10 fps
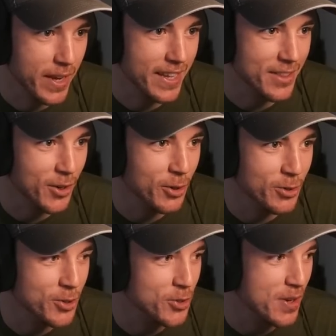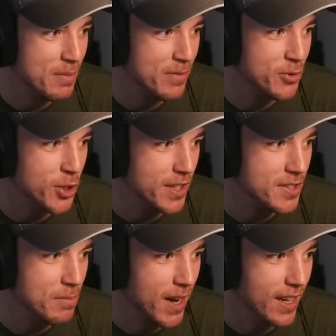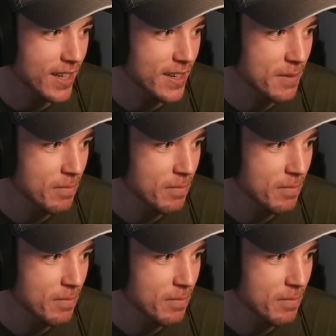we get the whole stream of just Mala?